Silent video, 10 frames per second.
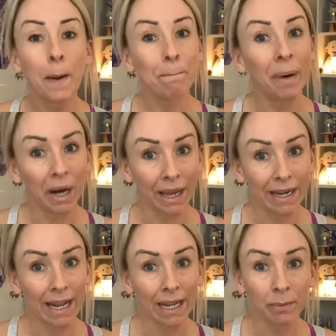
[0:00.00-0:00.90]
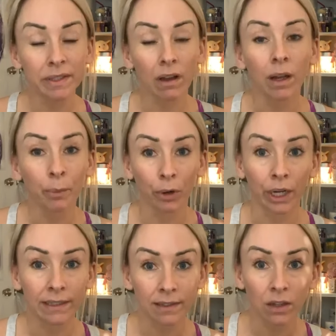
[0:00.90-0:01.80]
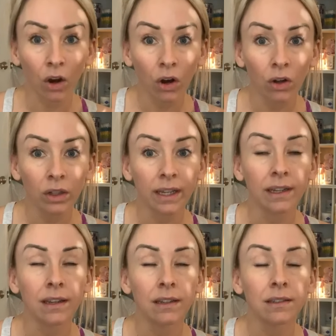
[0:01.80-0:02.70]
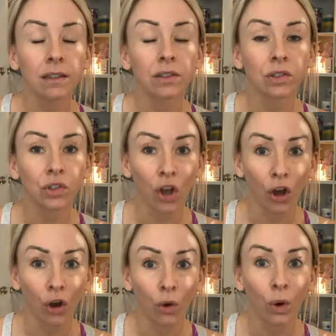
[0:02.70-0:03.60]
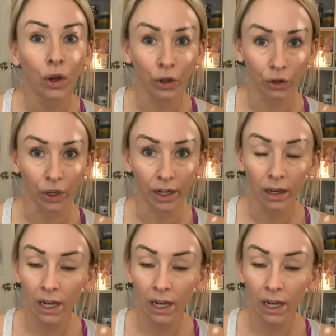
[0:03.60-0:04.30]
But Amazon Prints, y'all, is so good.